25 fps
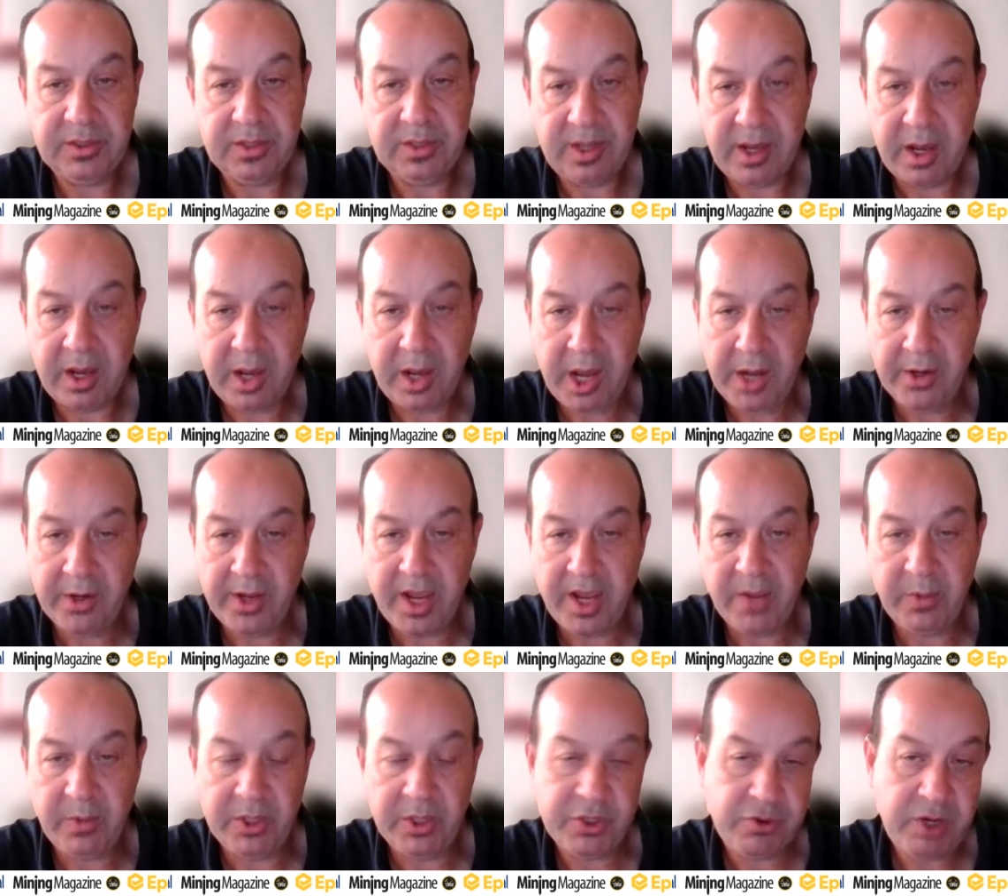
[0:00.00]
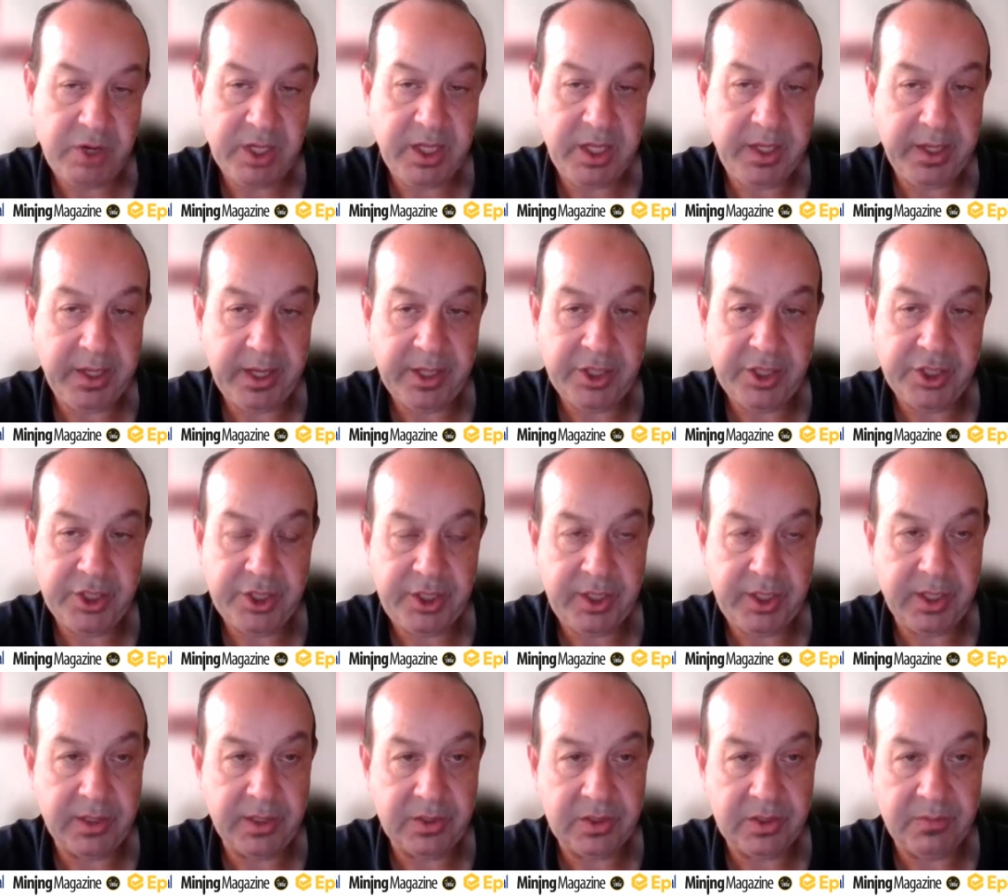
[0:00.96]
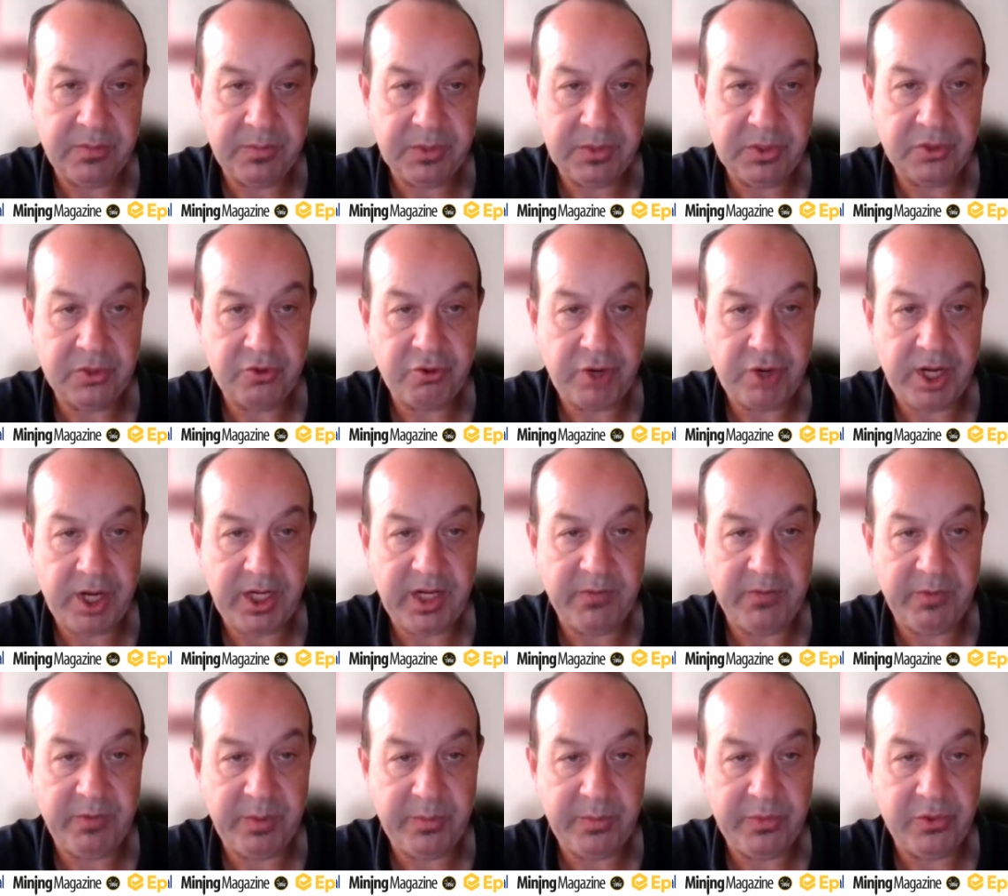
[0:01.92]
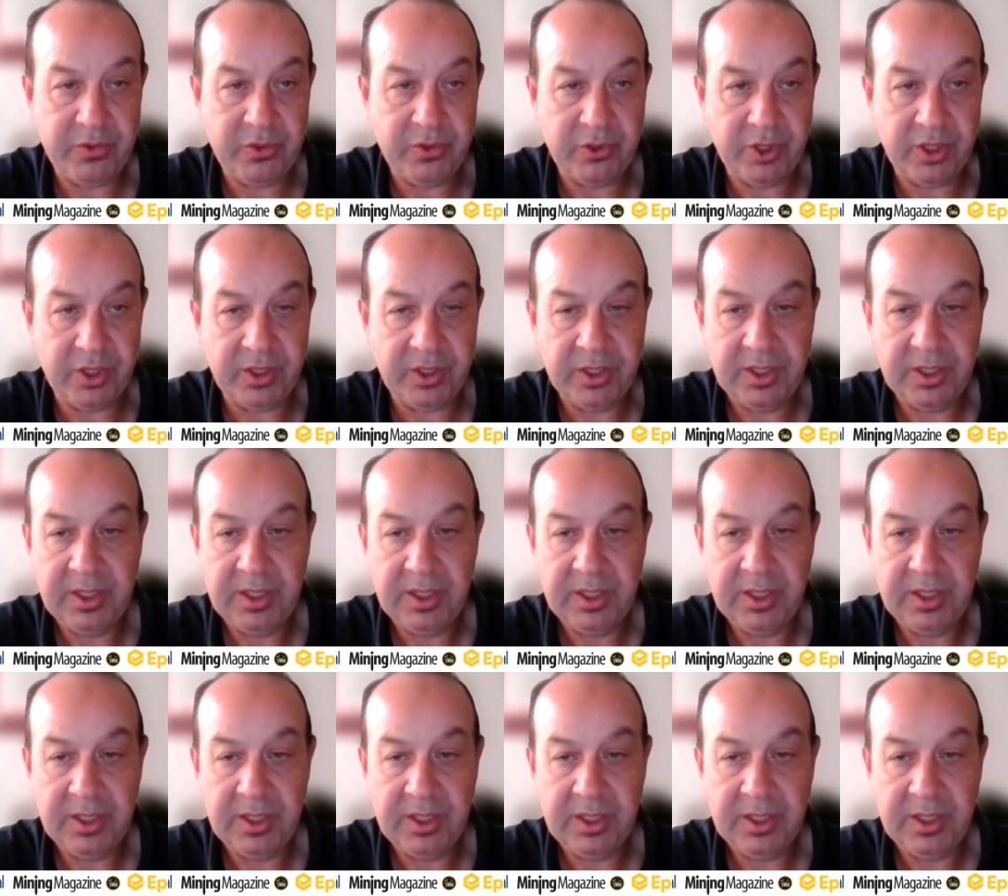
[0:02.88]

to how and how we're tracking each year to, to track and report on